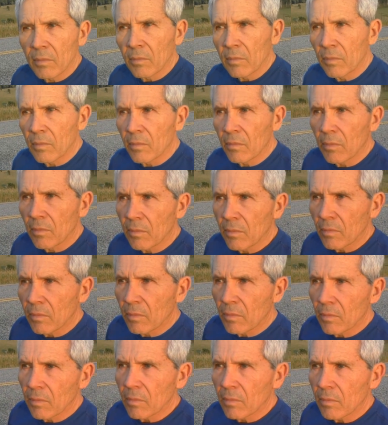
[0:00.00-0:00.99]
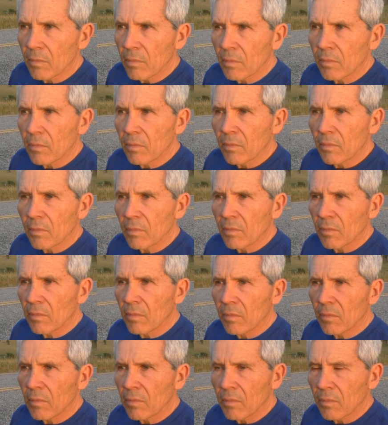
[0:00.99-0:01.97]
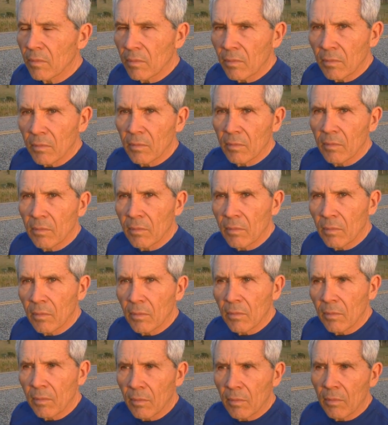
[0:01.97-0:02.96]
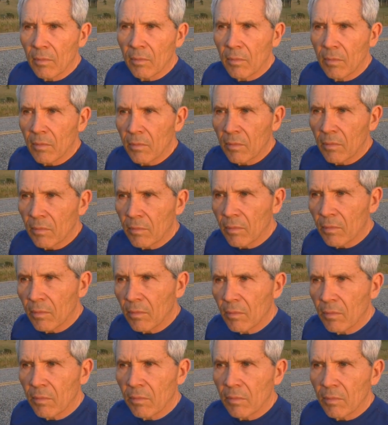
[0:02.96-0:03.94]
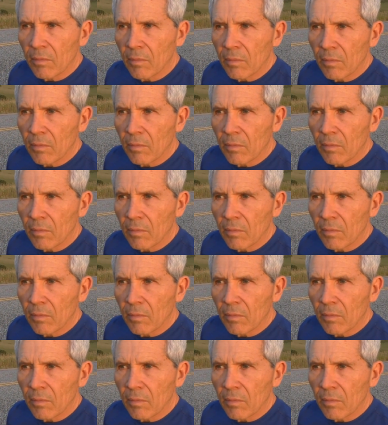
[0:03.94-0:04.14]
The person shown says nothing.